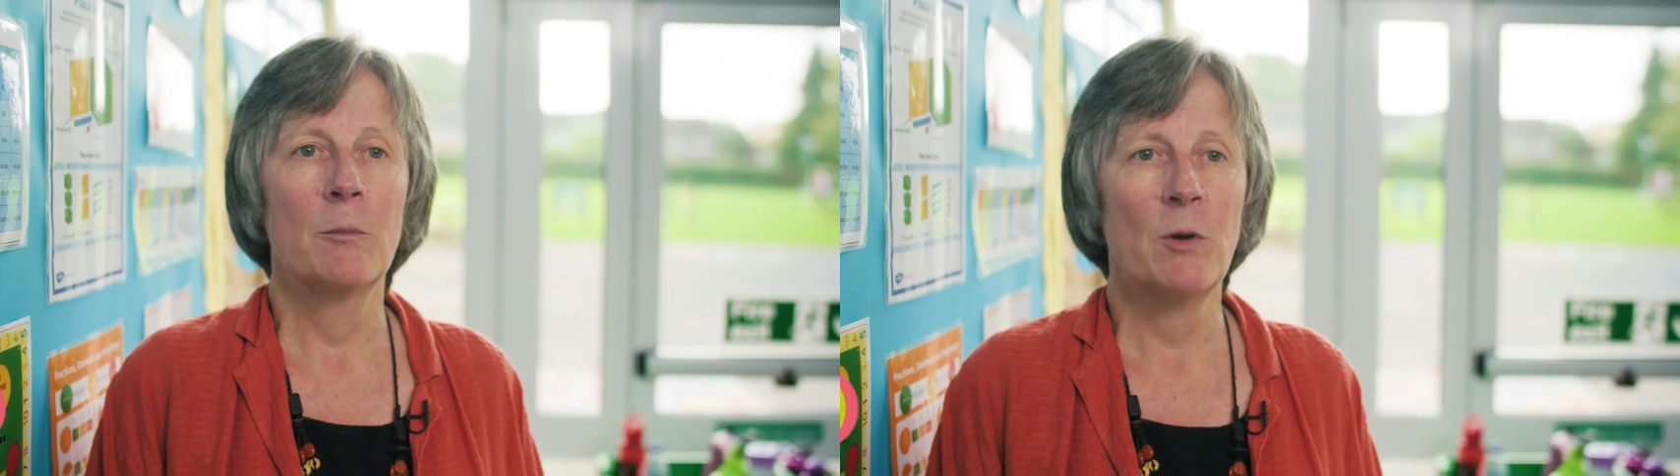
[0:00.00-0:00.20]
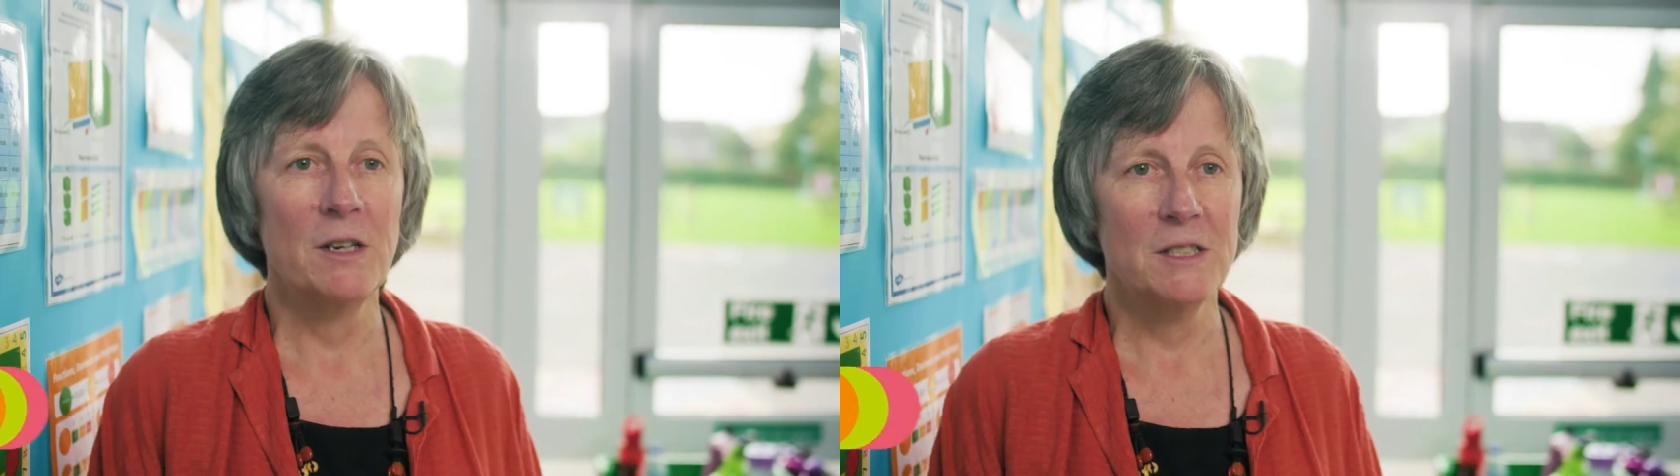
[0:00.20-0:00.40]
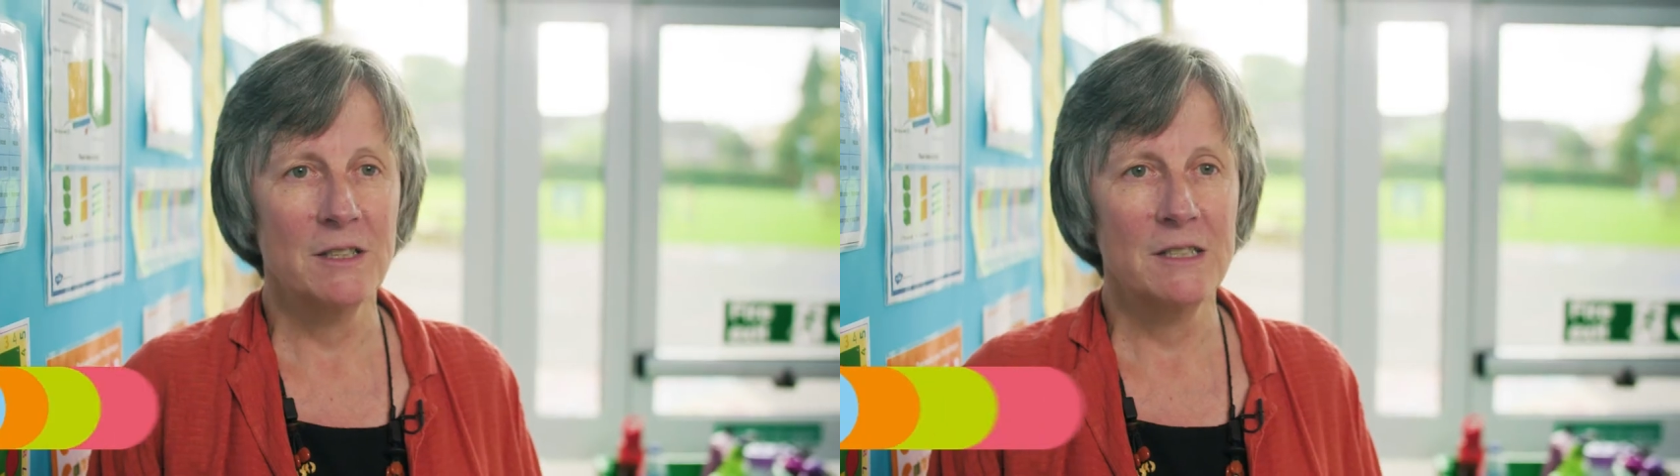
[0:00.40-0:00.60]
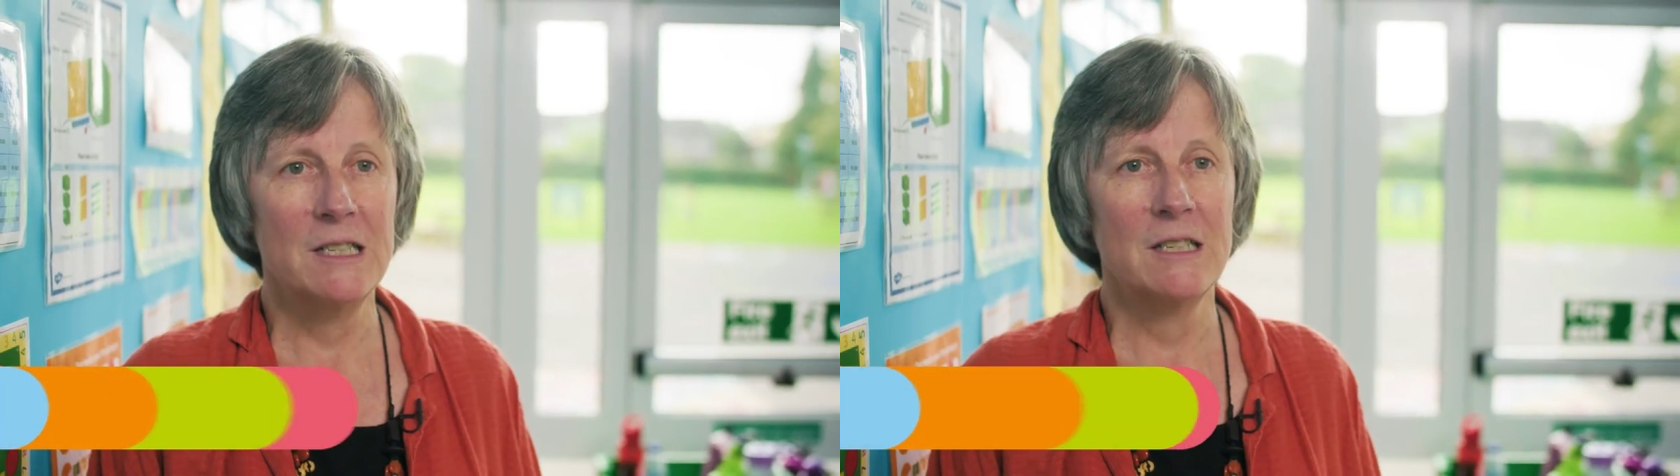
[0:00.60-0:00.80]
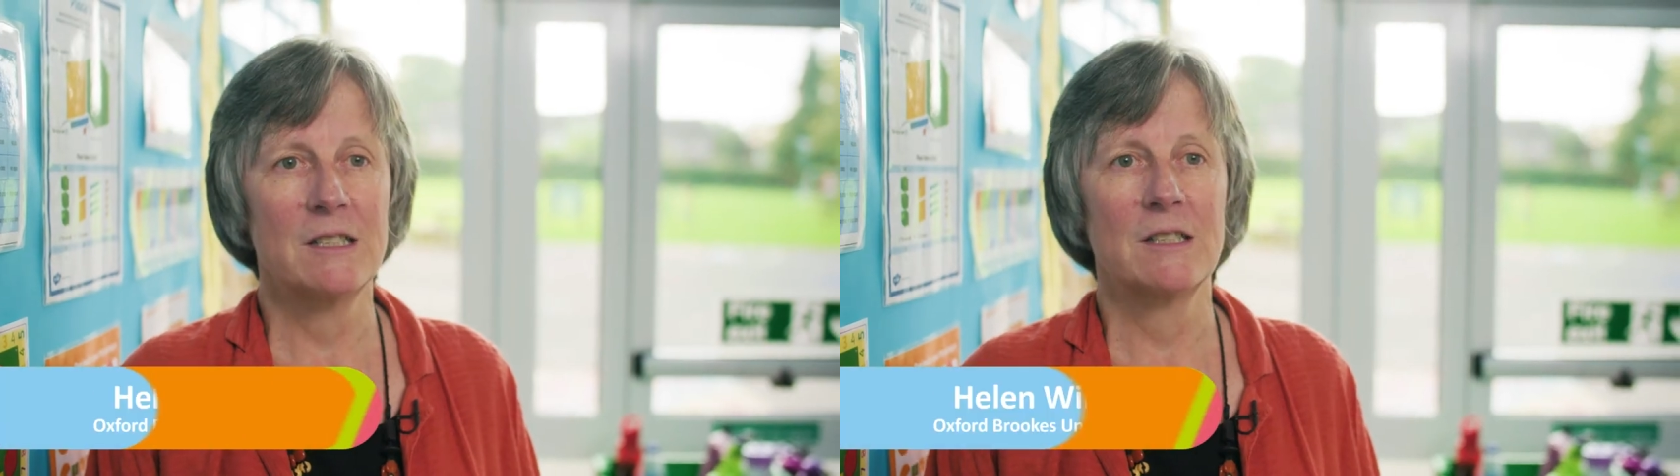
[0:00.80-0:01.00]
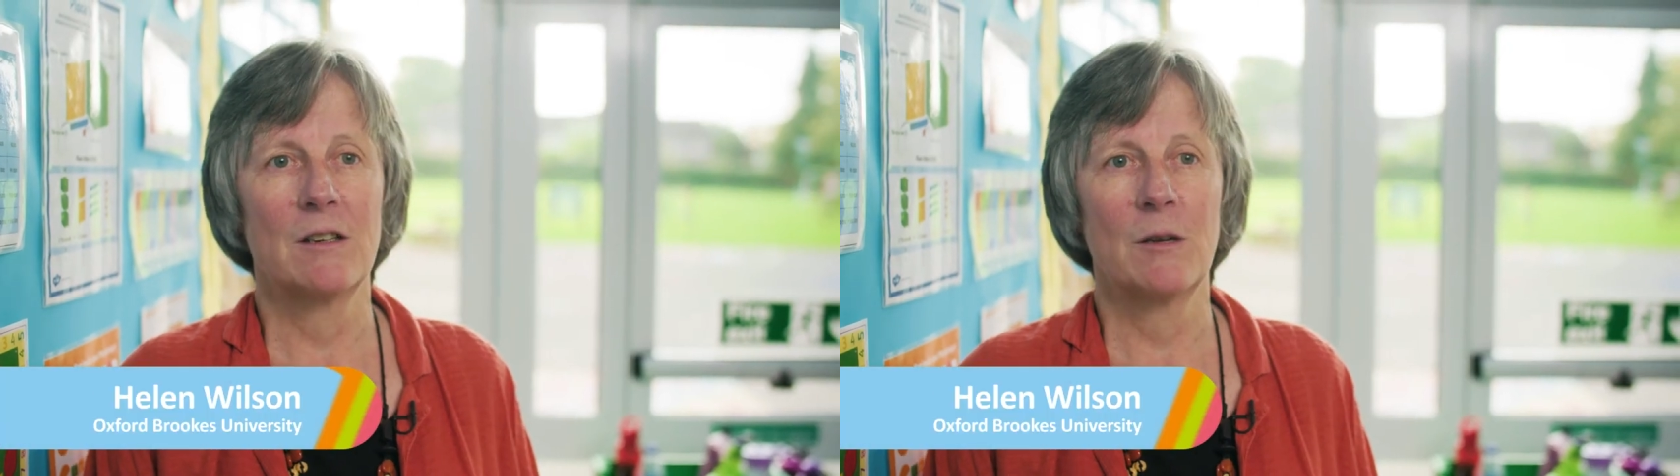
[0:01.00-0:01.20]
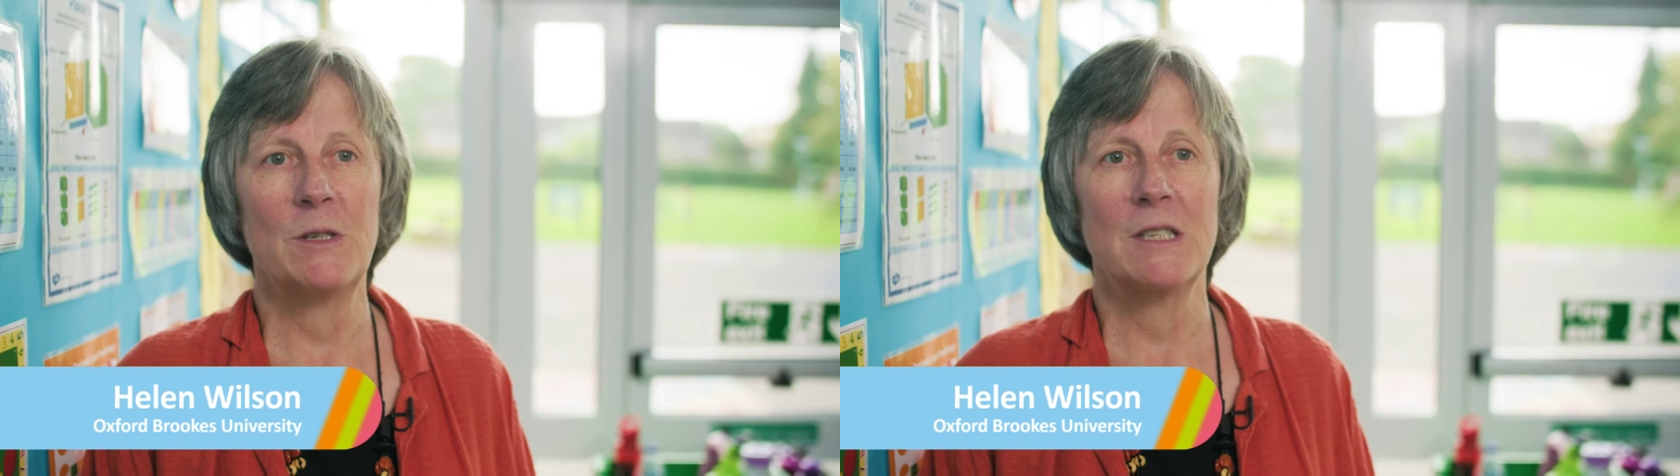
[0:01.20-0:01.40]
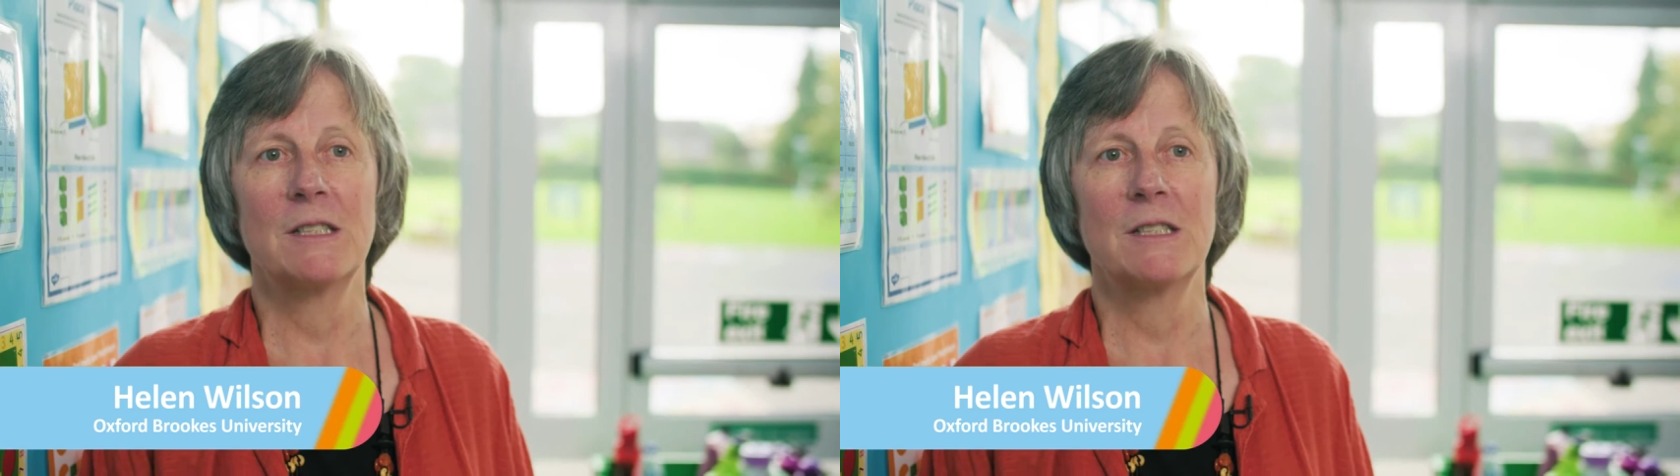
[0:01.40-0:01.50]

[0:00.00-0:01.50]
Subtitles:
The Bright Ideas Time is a